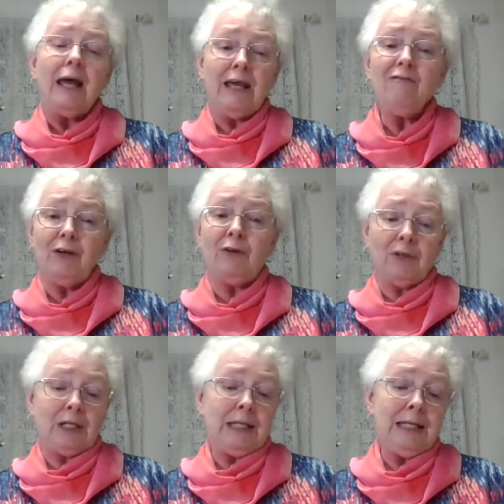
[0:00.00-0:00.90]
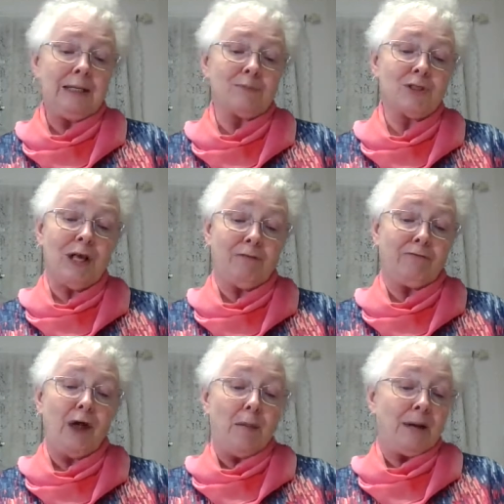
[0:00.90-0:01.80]
He felt that he
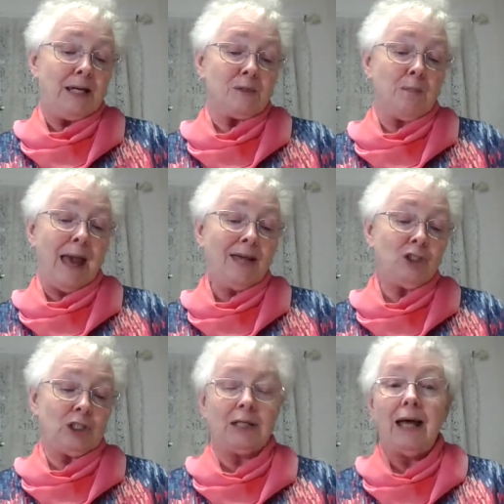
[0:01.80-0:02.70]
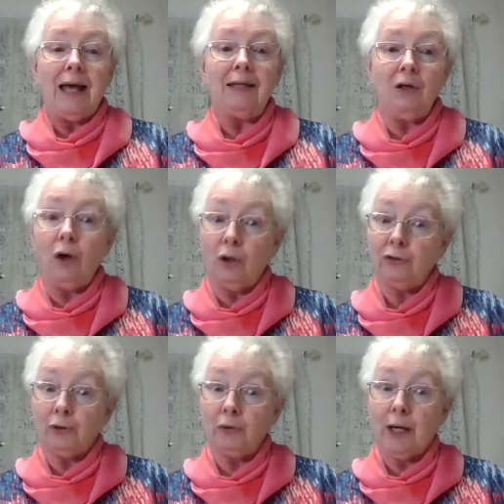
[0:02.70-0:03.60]
himself, by his magic, had
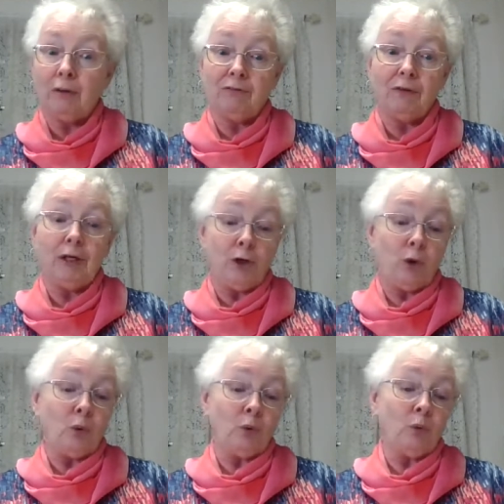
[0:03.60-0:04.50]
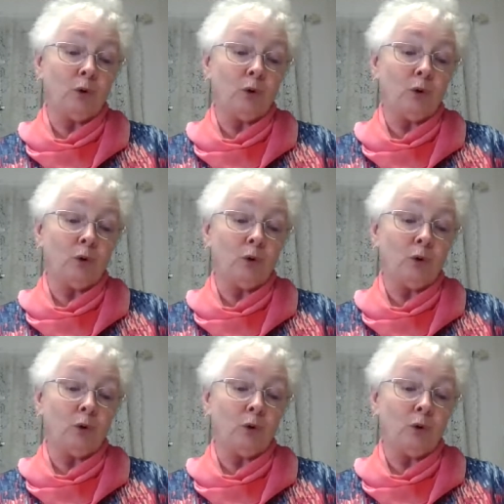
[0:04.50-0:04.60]
called her out of unknown